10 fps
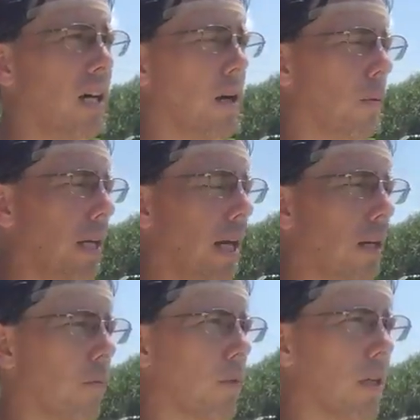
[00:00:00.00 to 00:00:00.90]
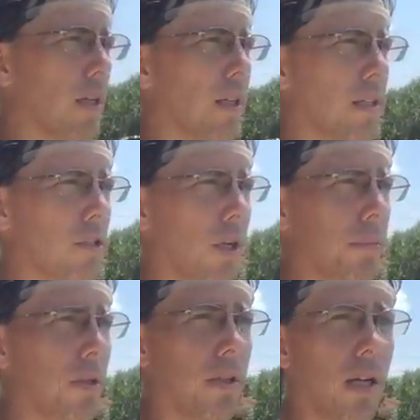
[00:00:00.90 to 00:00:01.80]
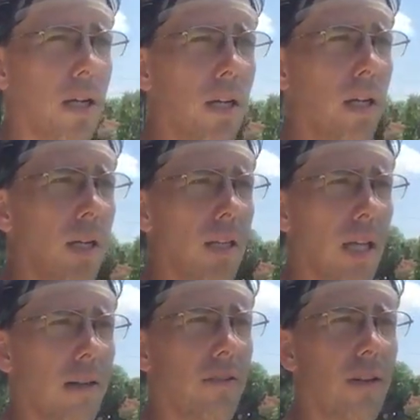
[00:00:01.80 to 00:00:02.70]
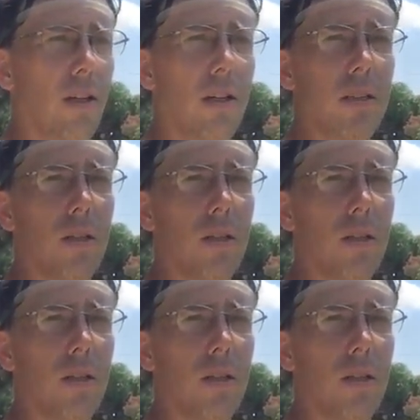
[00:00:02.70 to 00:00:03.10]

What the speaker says: Went ahead and took a trip to the landfill,